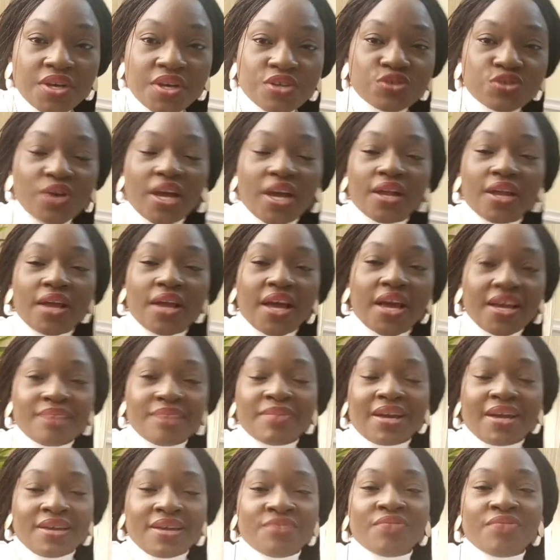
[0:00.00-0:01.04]
So
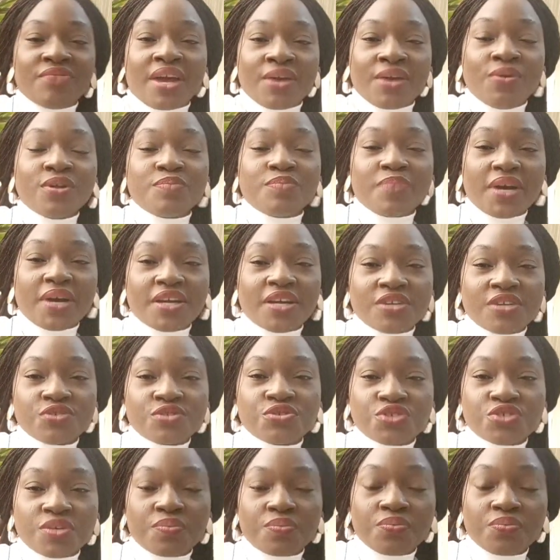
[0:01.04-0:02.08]
I got back into
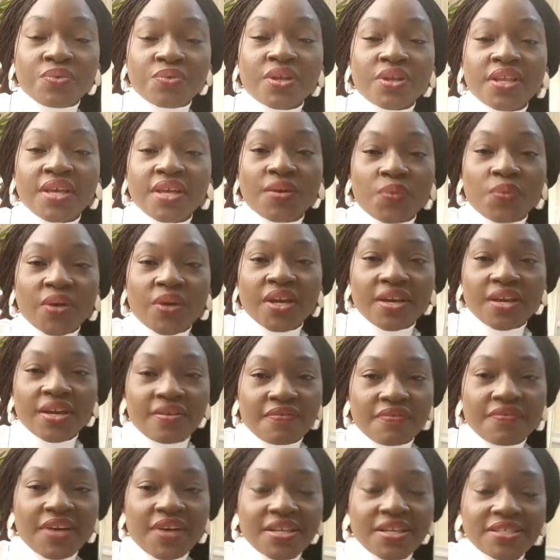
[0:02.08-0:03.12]
shape really quick and
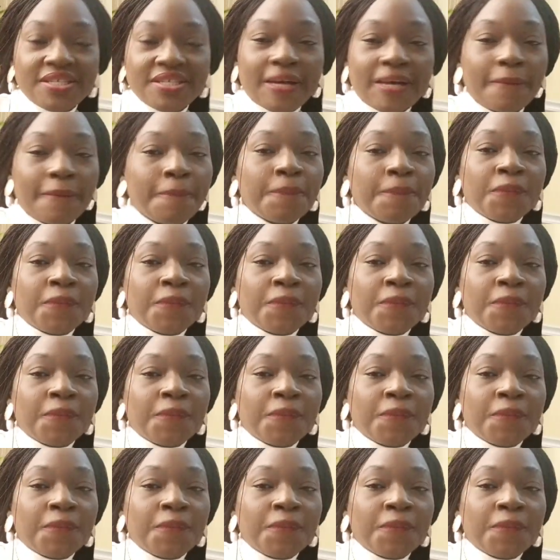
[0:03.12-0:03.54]
faster.